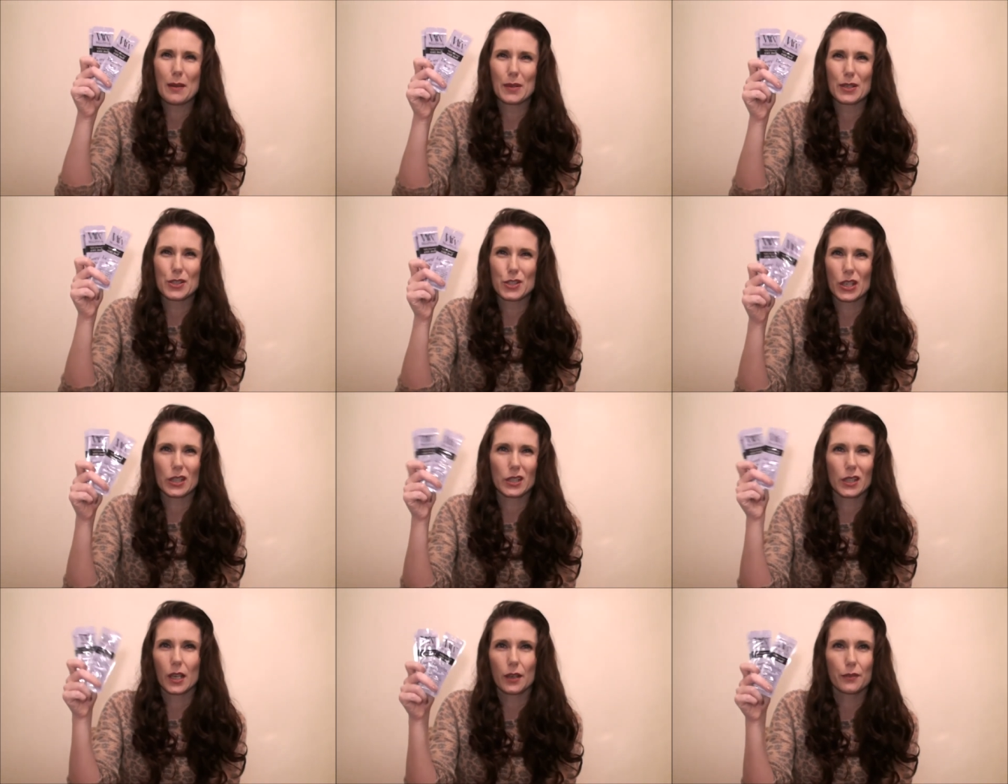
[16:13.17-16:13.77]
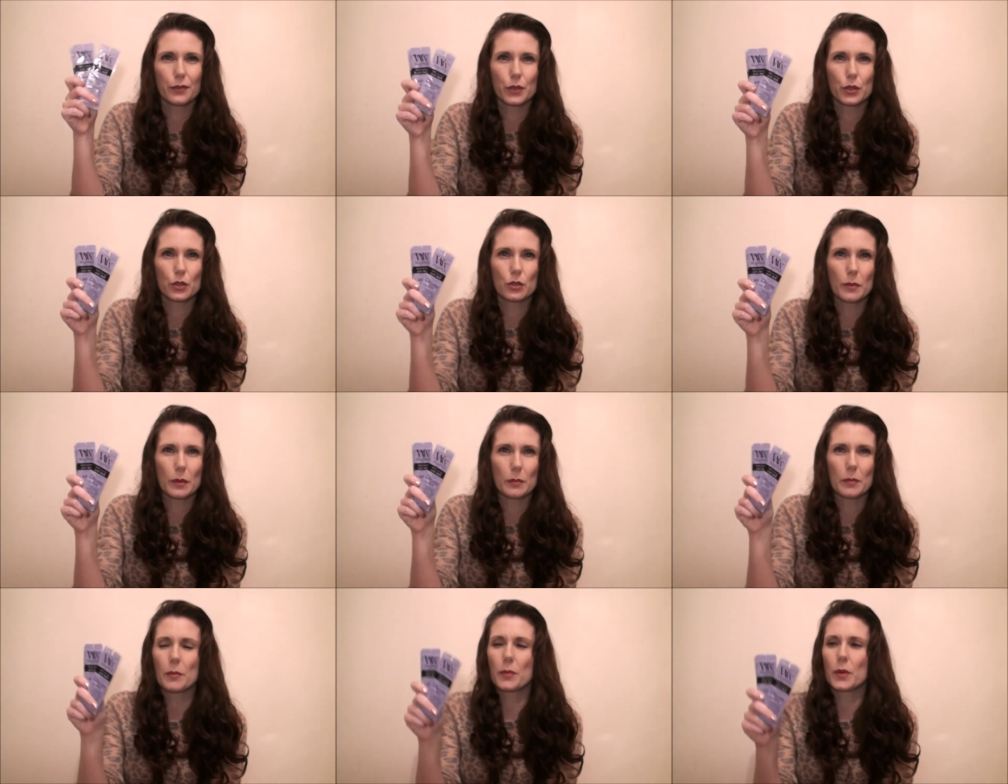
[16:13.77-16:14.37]
might try like a few of
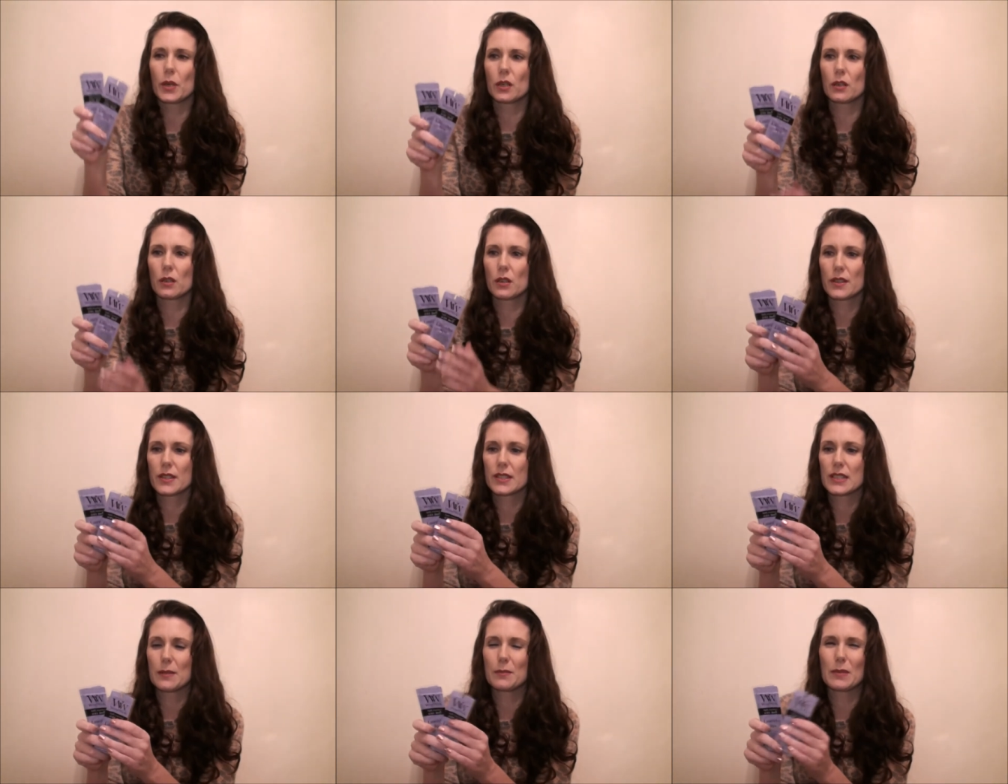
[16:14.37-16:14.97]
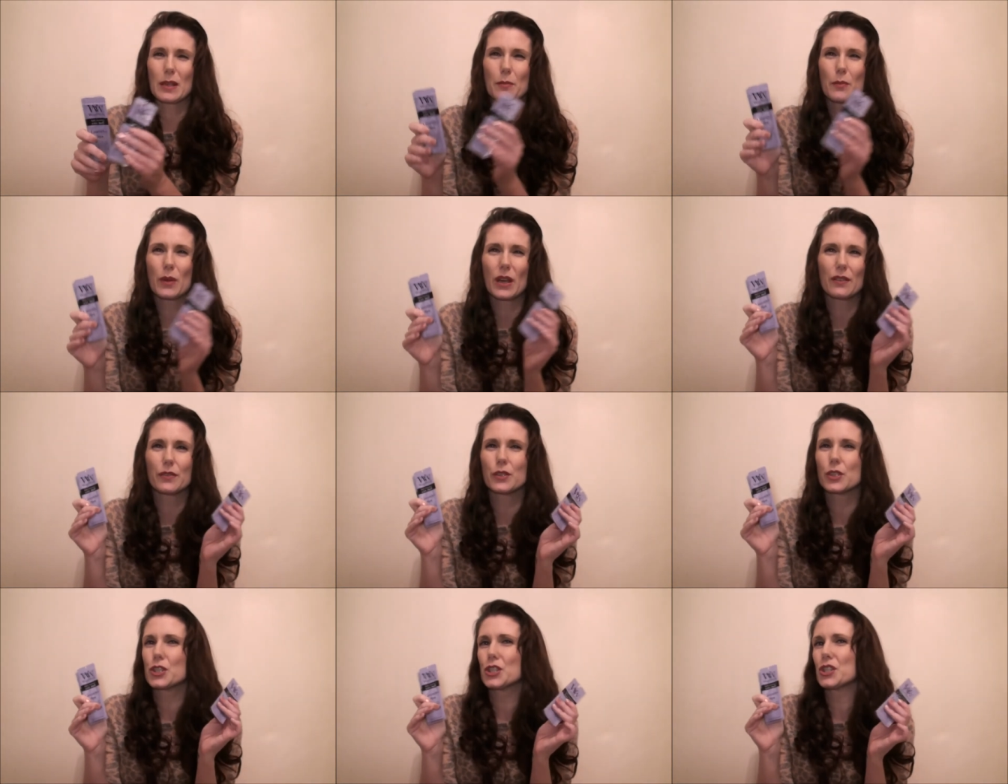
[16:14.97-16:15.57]
them in my burner at the same time. But
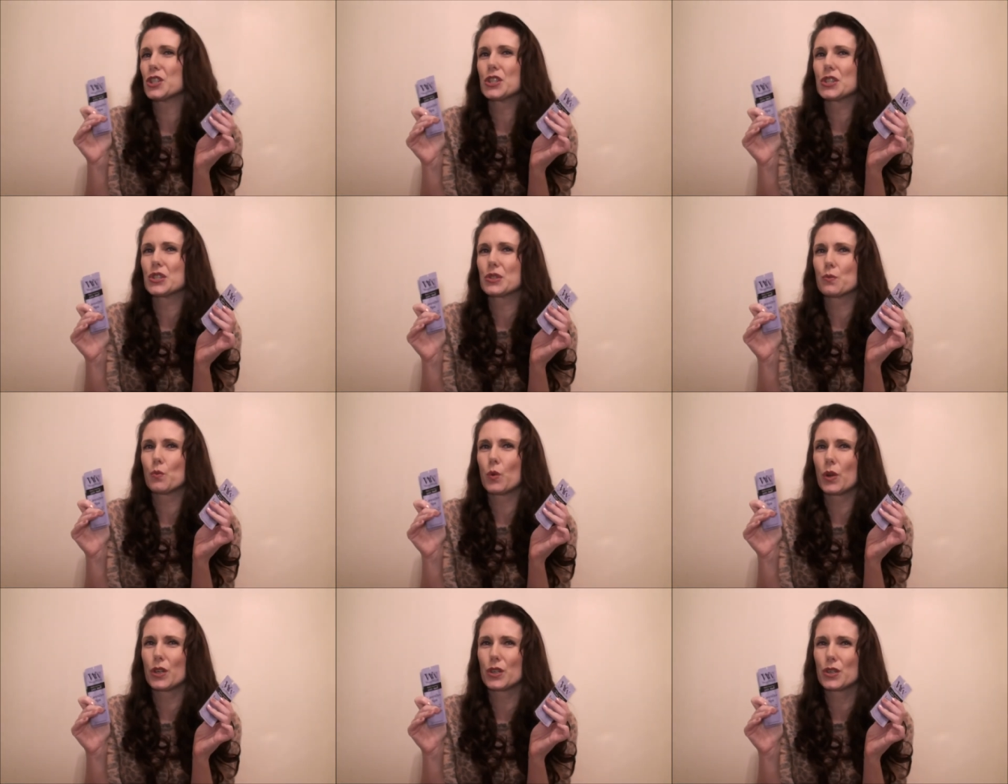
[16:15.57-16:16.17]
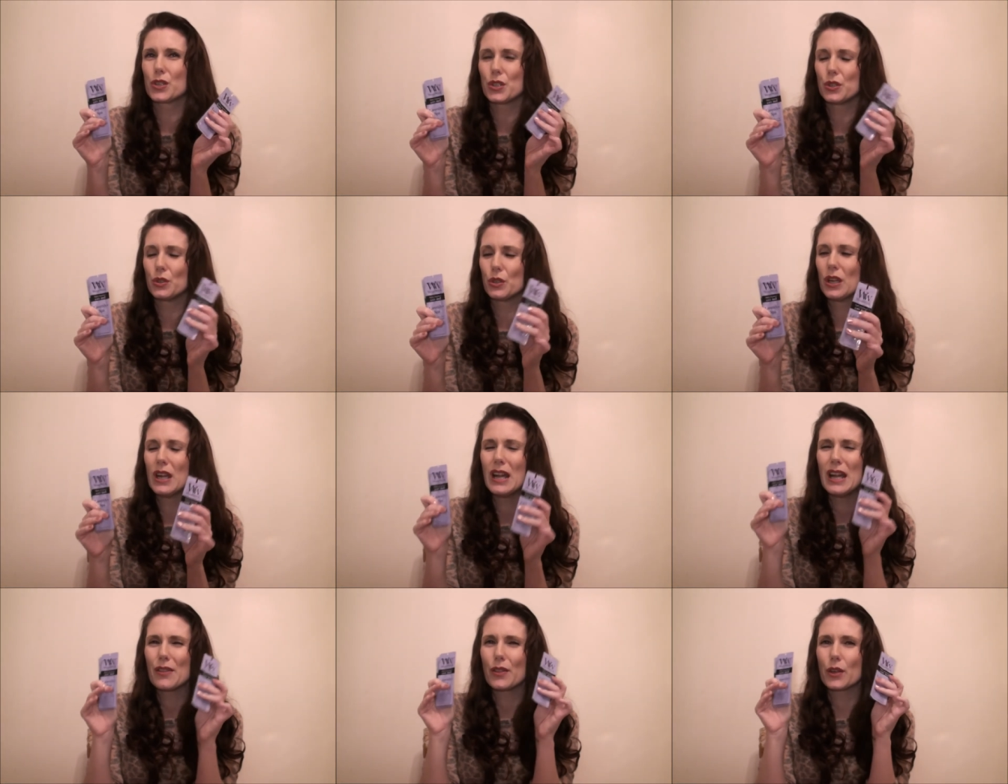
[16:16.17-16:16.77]
if you're just using one or two,
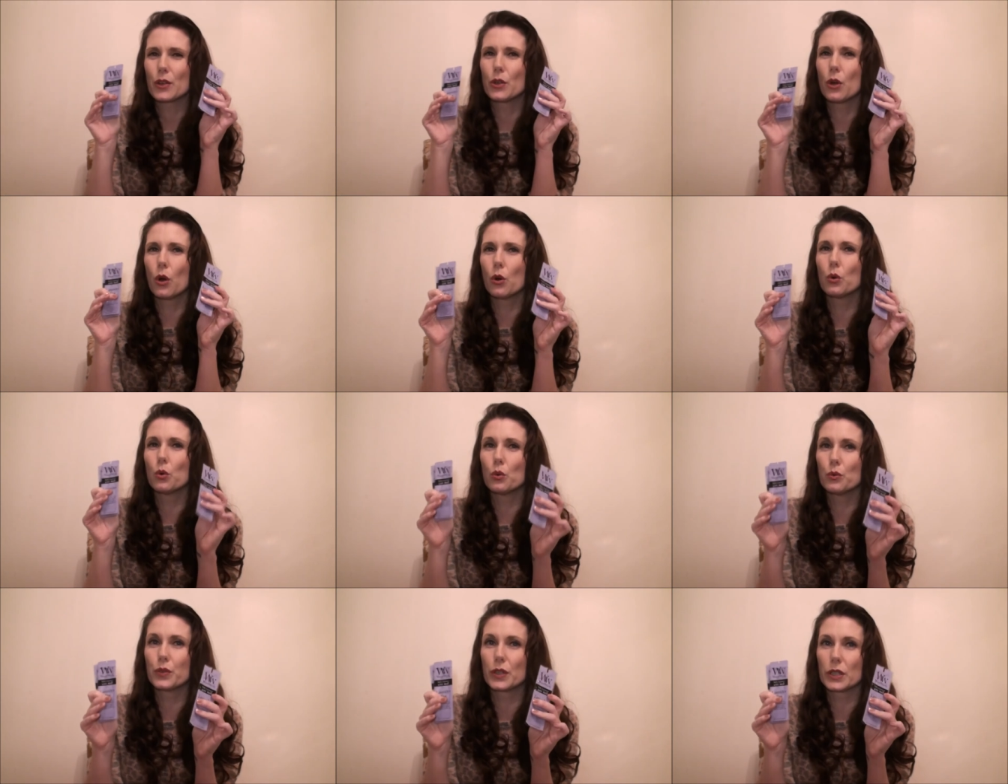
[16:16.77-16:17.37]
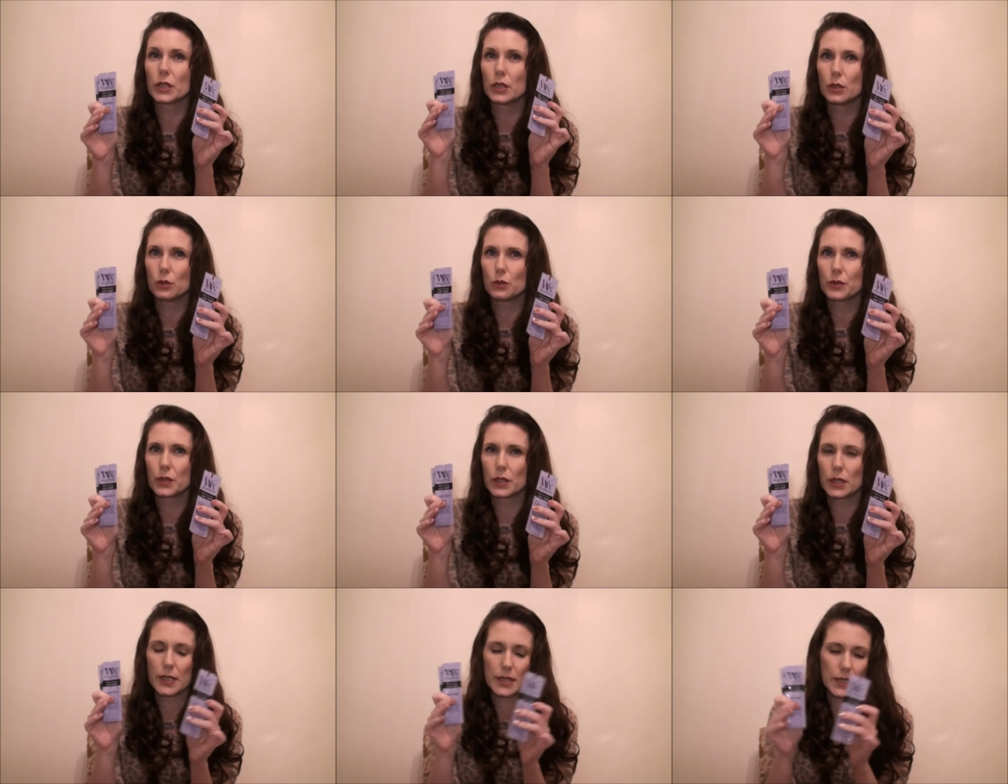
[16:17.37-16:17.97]
they're not overly,
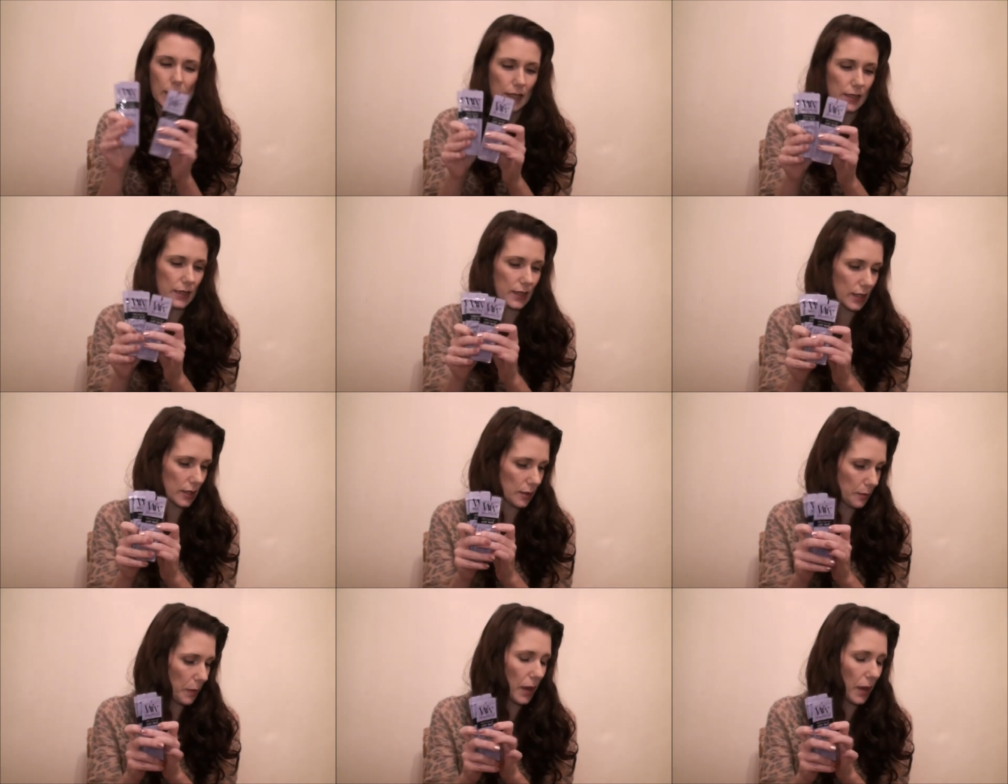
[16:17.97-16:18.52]
overly scented.